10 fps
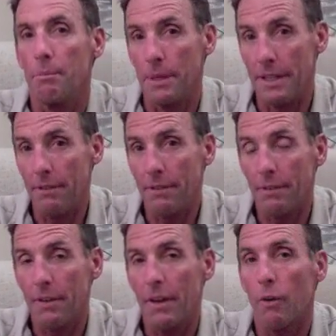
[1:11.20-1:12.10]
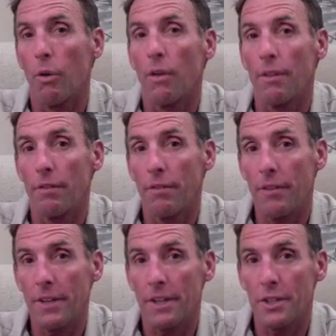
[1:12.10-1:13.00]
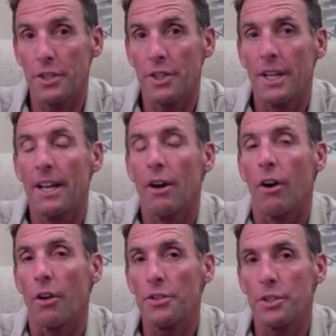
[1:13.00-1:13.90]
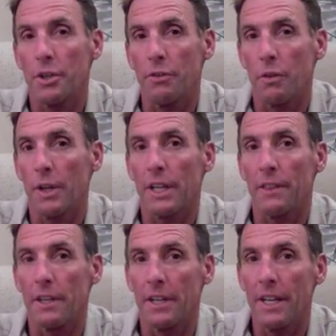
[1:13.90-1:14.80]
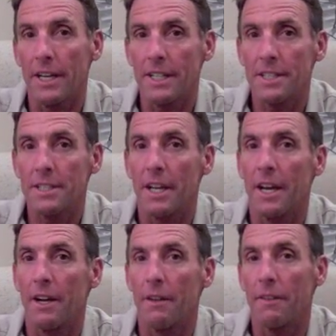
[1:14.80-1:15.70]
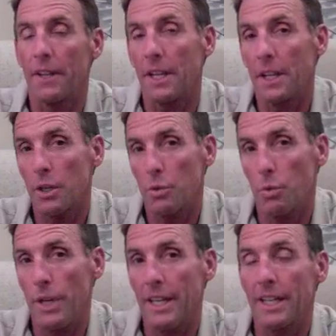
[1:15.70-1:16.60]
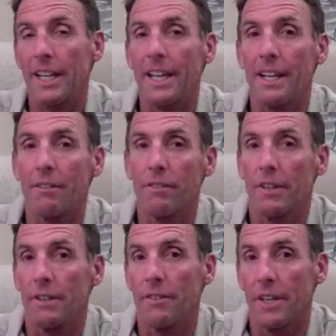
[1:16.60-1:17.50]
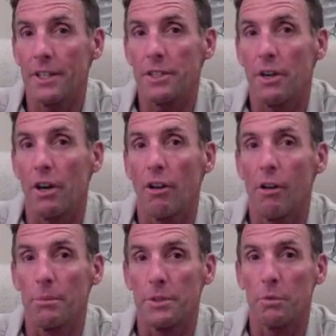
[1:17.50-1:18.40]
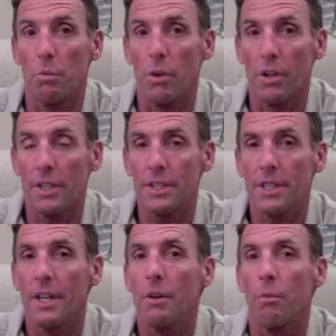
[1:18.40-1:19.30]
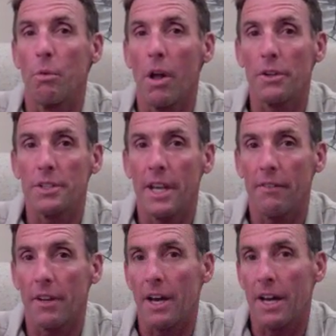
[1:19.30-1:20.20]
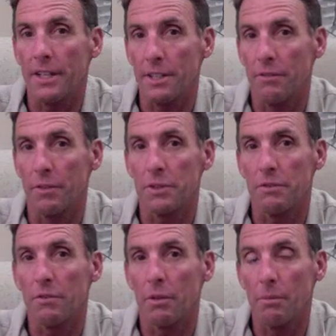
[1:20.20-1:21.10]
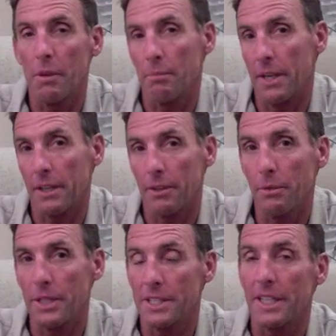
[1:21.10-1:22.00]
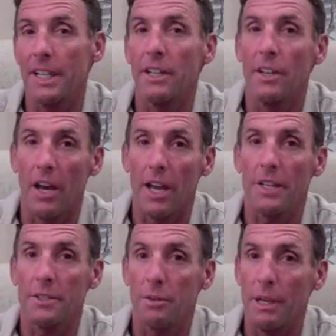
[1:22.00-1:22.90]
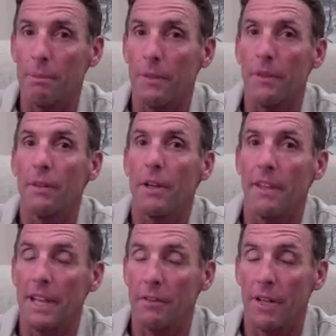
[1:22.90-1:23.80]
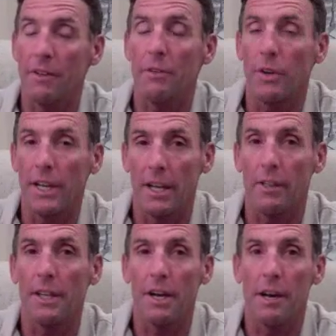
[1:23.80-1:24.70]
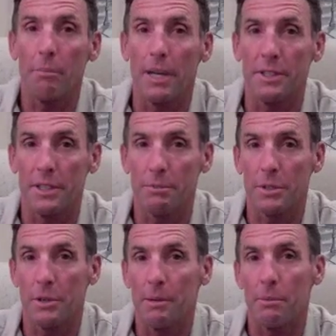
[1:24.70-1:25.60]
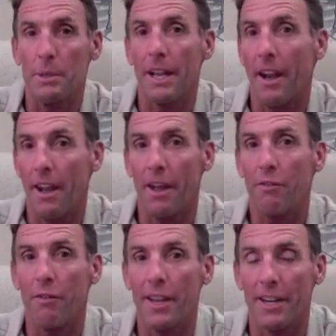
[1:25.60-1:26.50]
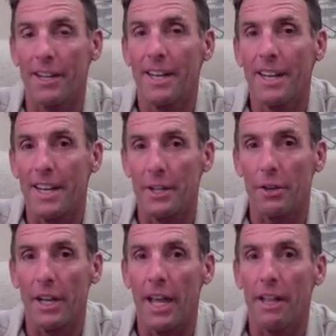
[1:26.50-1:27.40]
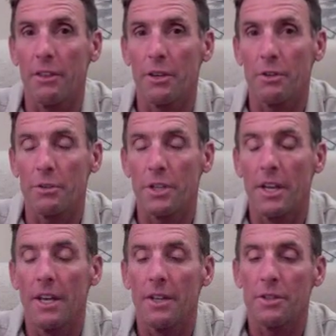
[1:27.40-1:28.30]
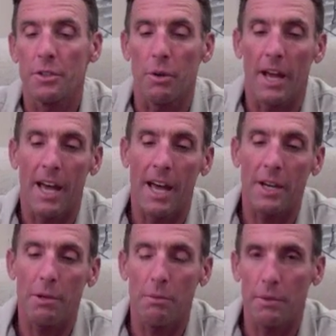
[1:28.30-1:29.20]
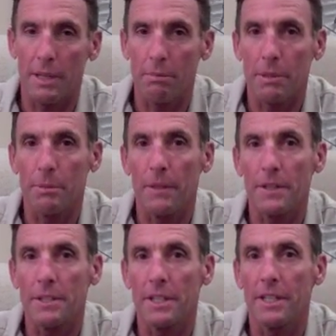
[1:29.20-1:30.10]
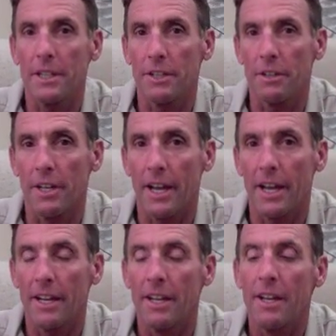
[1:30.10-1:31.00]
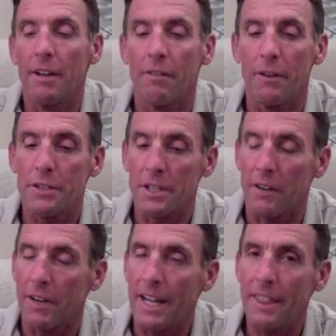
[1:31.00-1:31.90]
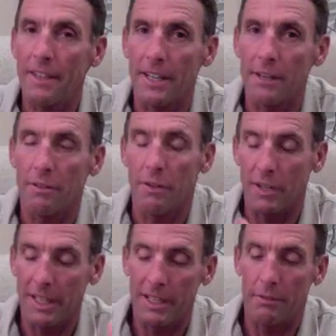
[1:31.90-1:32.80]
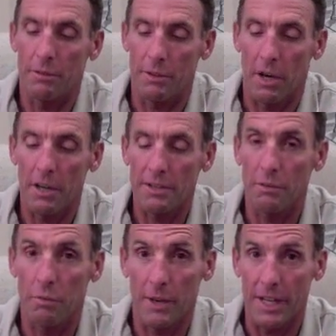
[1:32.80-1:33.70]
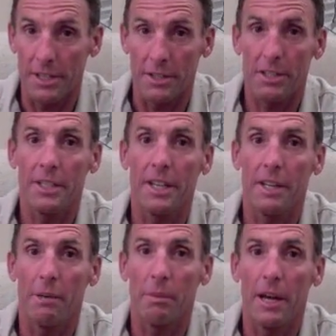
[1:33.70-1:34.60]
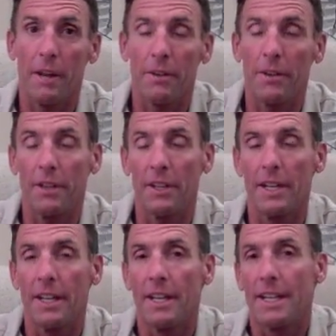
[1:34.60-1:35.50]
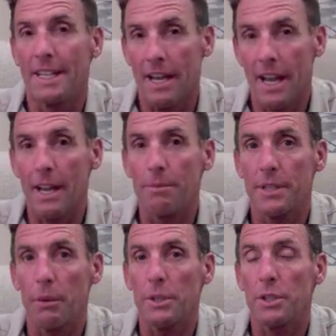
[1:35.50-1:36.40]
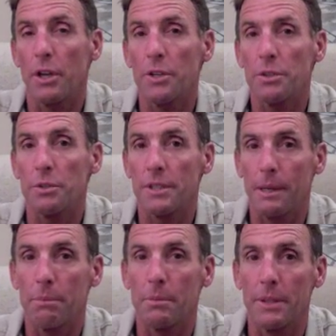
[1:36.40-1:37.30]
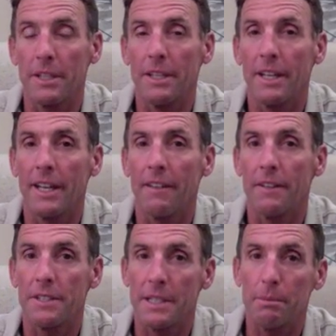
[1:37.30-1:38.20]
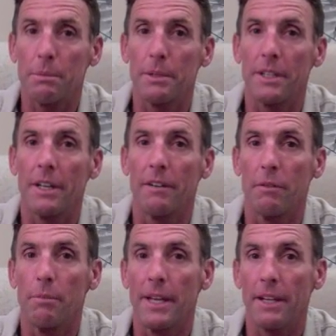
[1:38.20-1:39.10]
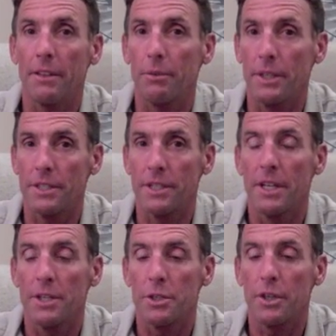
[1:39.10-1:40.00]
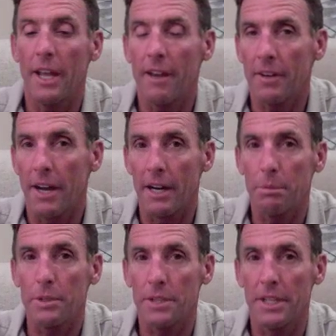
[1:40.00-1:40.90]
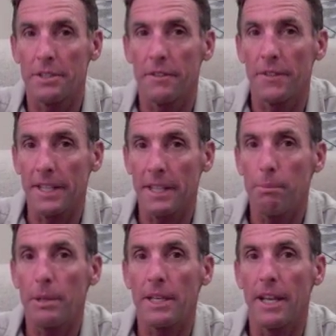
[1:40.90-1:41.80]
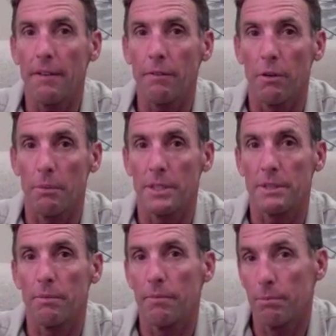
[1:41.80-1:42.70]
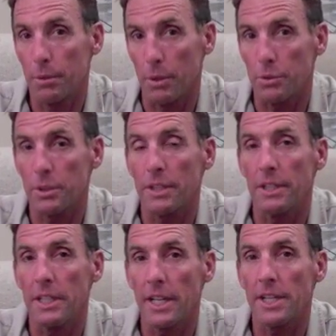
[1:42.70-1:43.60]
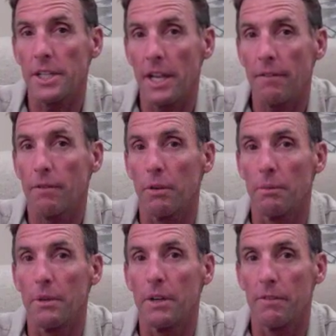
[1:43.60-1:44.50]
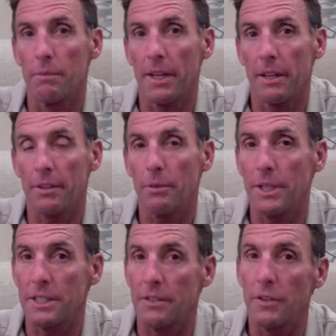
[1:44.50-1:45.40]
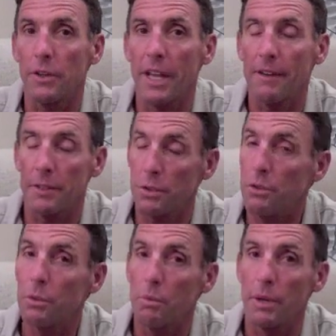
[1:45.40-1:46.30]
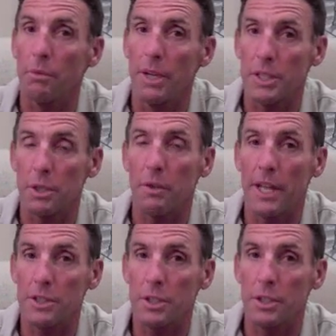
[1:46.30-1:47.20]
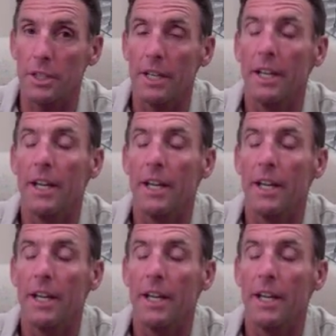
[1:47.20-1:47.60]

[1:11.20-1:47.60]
beef or the fish. Also, if we look at the nuts, the queen and king of nuts are almonds and walnuts. Walnuts have the highest conversion for omega-3s. Again, not as great, but they have a lot of great healthy compounds in them, so I'm a big nut fan, and you can add those. So how do you implement these into your diet? First off, I think, regardless of what I just said about the types, that we should also supplement. And the supplement of omega-3s should have a higher percentage of the EPA form as opposed to the DHA form of omega-3s. And if you can have a 2-to-1 ratio, that's good.